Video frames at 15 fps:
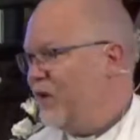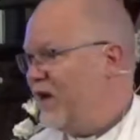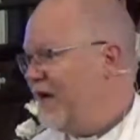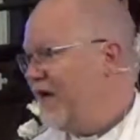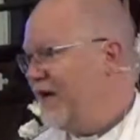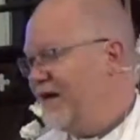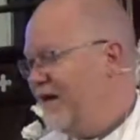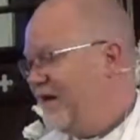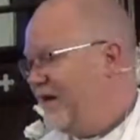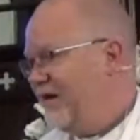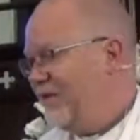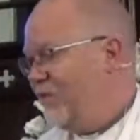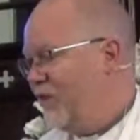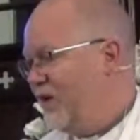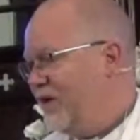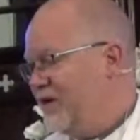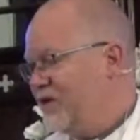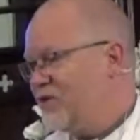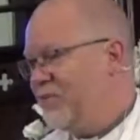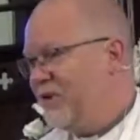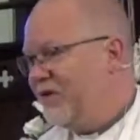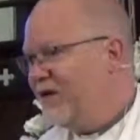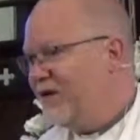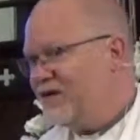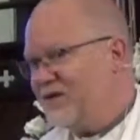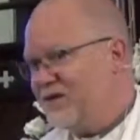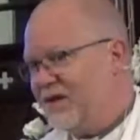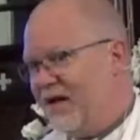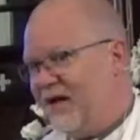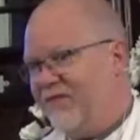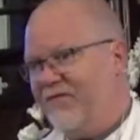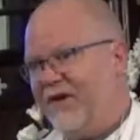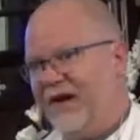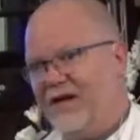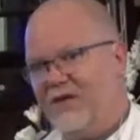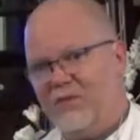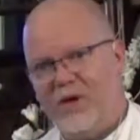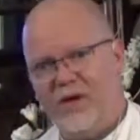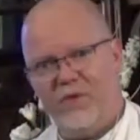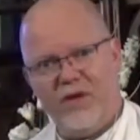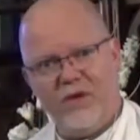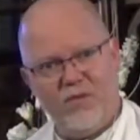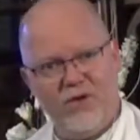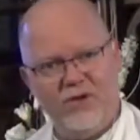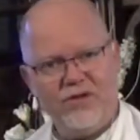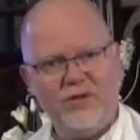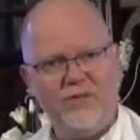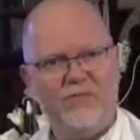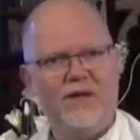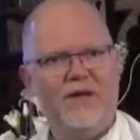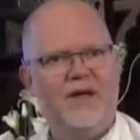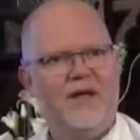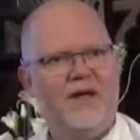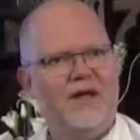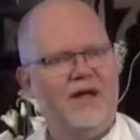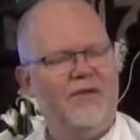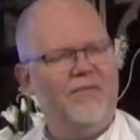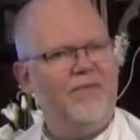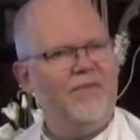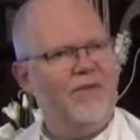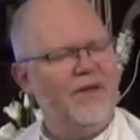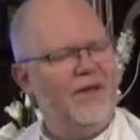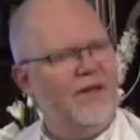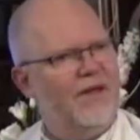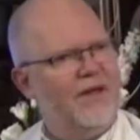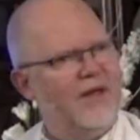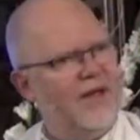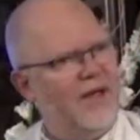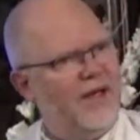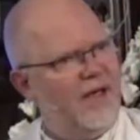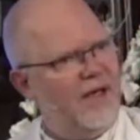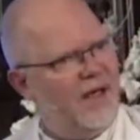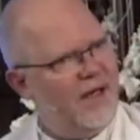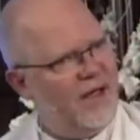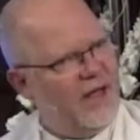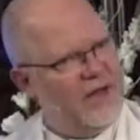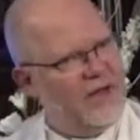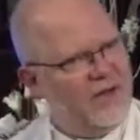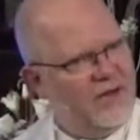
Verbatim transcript: where we experience our faith, where we worship. Um, and